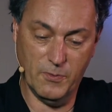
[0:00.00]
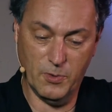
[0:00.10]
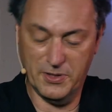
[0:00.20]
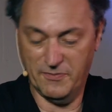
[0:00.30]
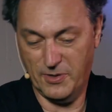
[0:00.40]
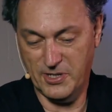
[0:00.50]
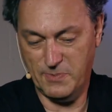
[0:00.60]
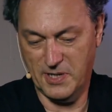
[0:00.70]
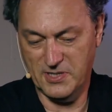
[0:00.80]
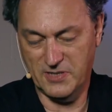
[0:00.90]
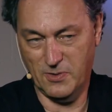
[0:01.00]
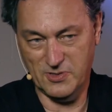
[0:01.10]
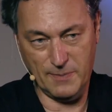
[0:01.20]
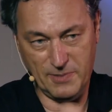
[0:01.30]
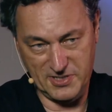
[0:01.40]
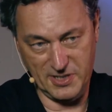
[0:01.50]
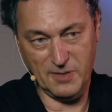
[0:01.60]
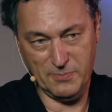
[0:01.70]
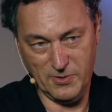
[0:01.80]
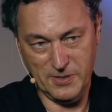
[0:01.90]
the world in various places, for example,
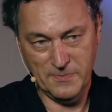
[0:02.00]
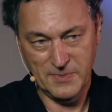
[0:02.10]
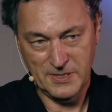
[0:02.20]
Singapore,